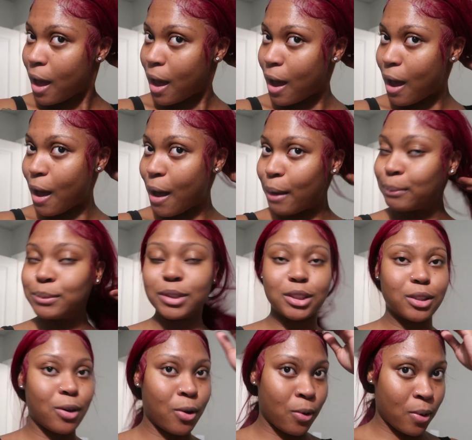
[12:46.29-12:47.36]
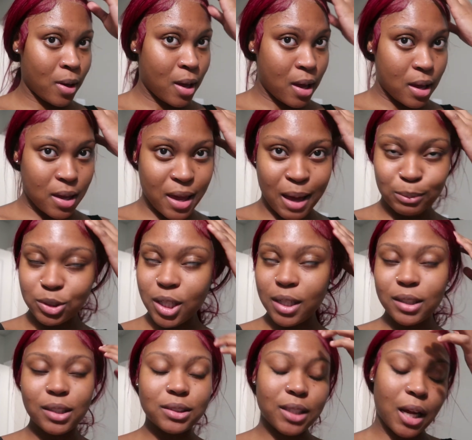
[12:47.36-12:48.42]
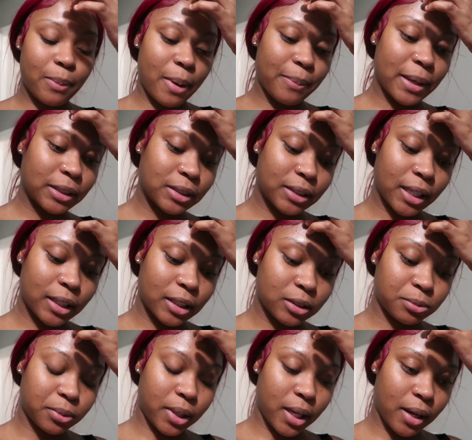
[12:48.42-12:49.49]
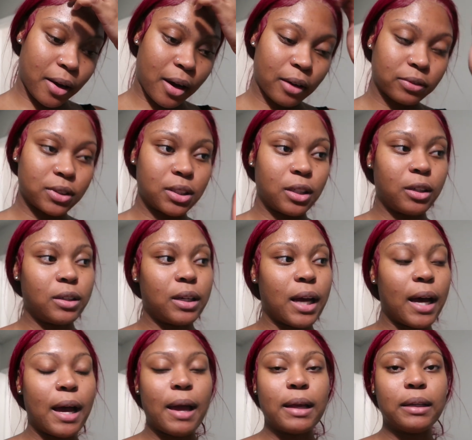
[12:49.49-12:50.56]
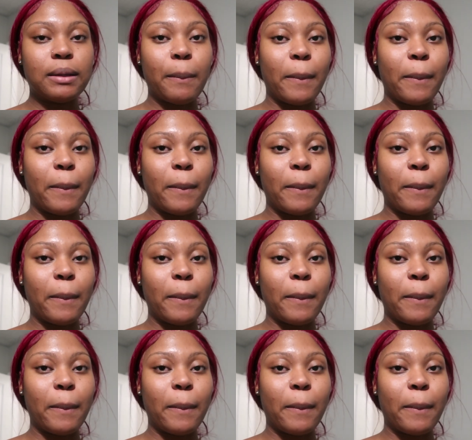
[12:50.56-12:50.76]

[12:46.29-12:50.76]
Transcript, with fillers: Um, so yeah, I'm trying to decide am I about to take this wig off or not,